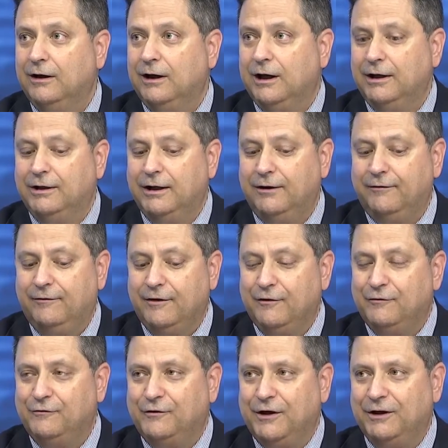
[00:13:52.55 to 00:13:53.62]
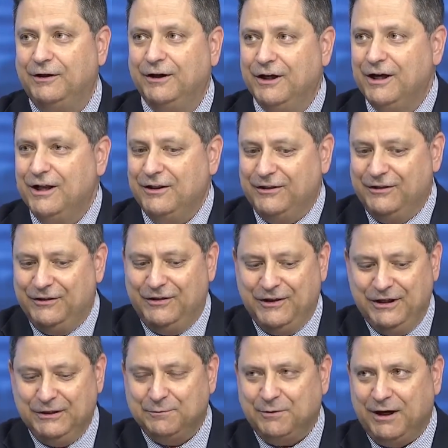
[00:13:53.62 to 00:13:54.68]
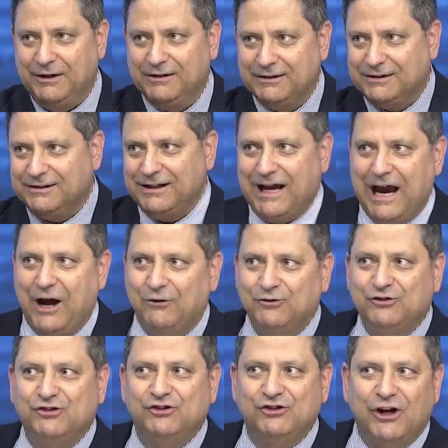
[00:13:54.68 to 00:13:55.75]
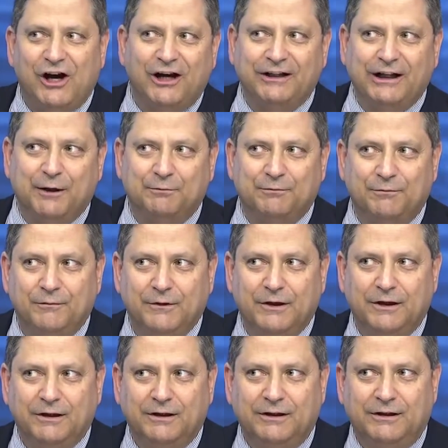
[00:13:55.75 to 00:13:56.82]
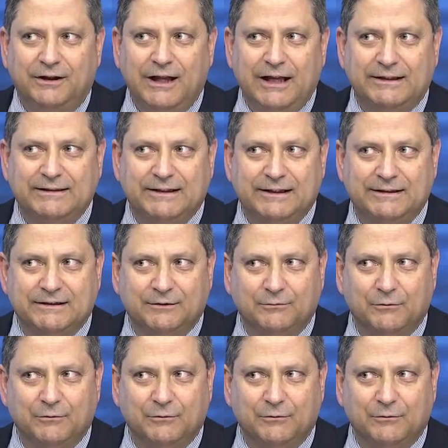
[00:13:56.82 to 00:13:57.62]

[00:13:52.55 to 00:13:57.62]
and they fund these projects outside that Oh, I see what you're that saying. system,